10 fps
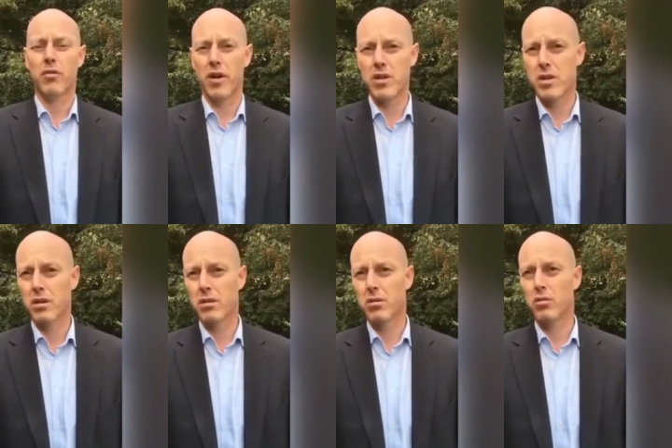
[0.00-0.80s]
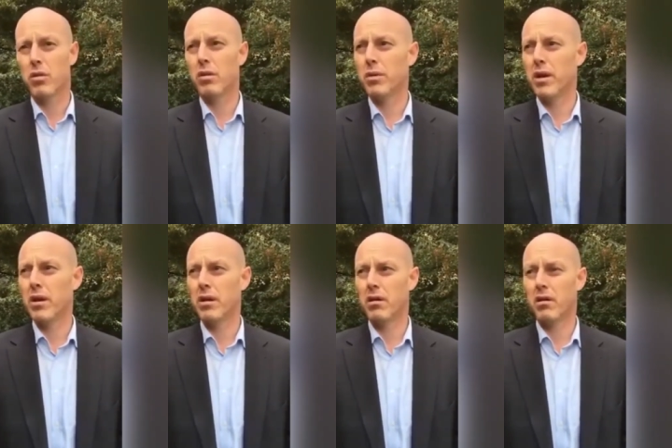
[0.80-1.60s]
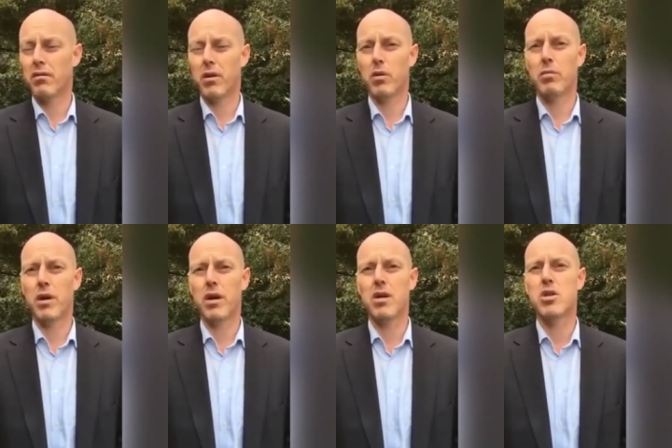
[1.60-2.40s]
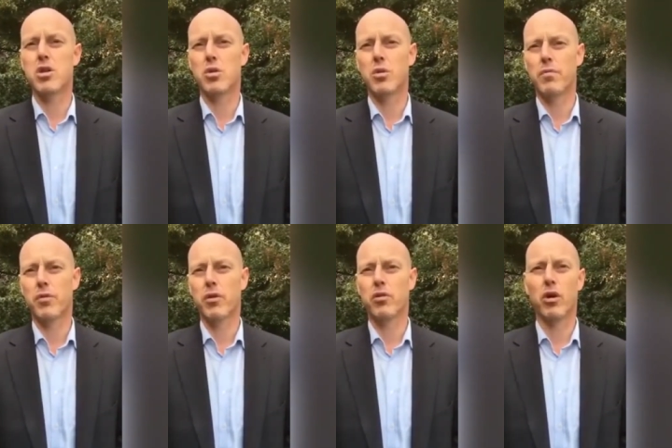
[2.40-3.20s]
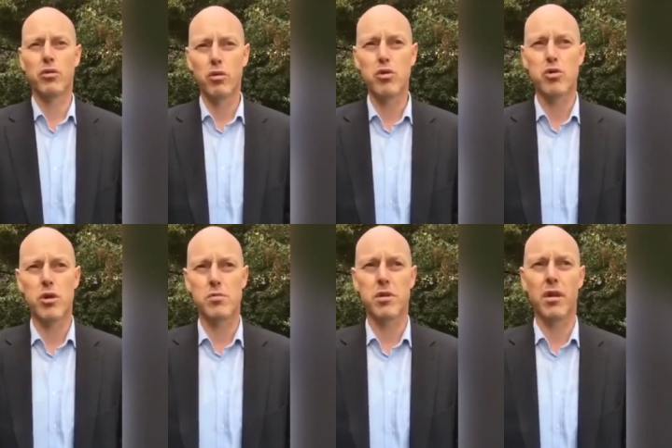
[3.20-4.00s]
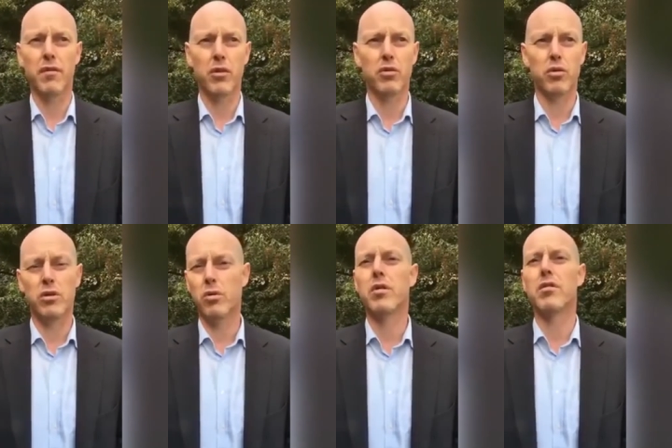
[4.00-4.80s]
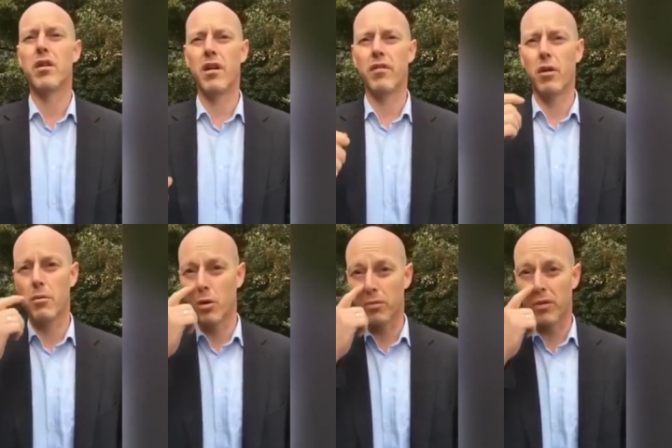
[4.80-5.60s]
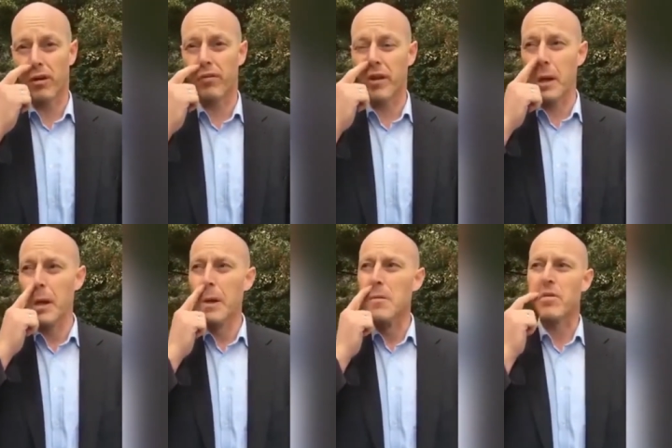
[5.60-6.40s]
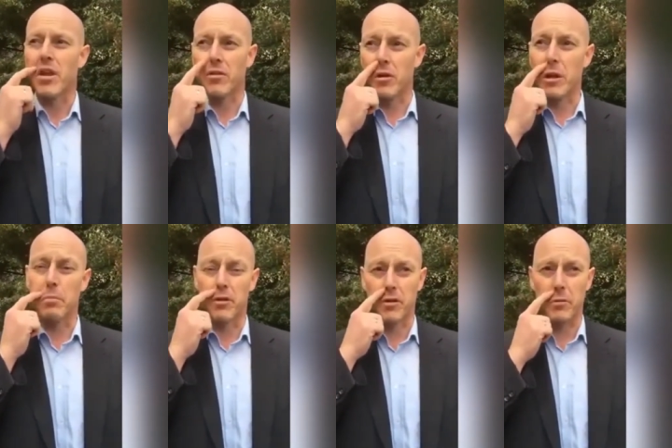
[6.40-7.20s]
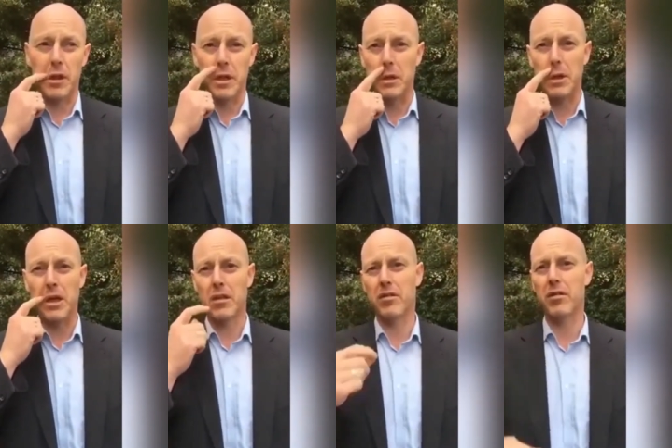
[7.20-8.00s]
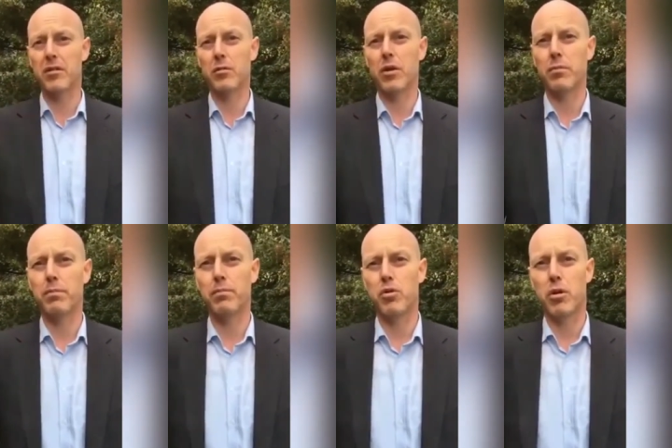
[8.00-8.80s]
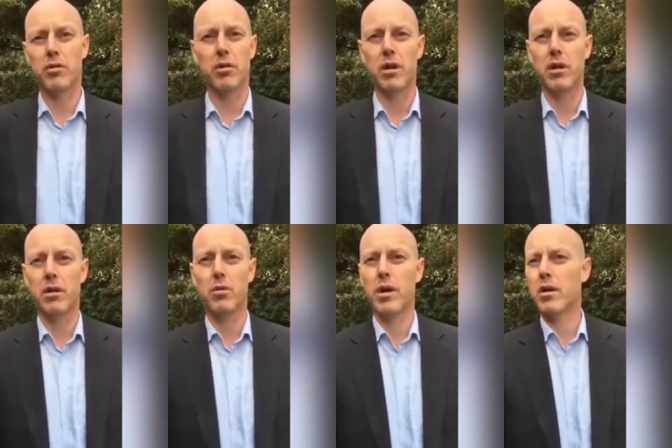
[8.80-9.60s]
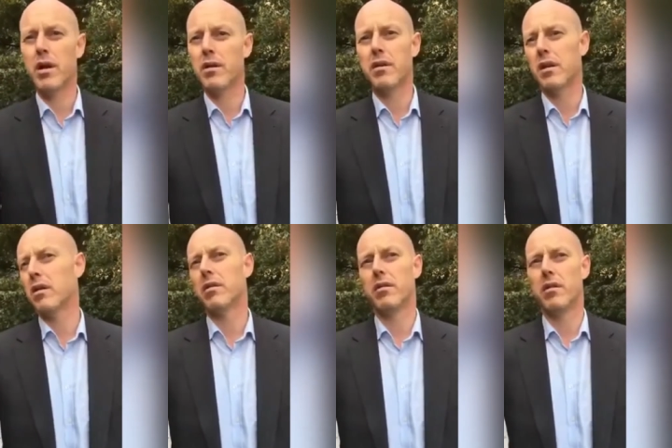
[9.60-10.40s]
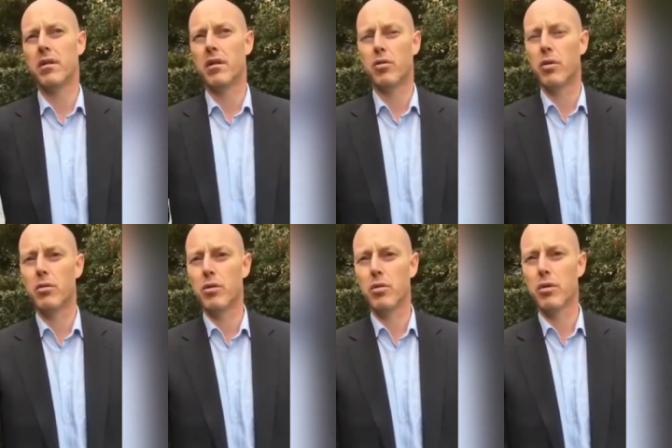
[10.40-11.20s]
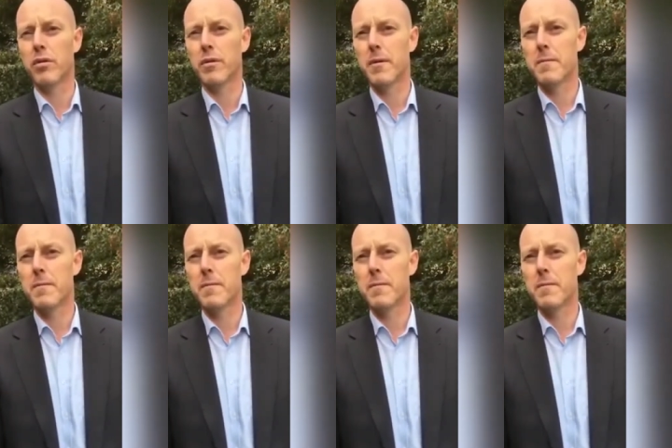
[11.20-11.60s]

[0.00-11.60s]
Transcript: prevention will be a very big issue don't do drugs, but if you do it, do it safe, come home safely. That's only possible in a, in a system where drugs are legally regulated and not, not in a criminal world.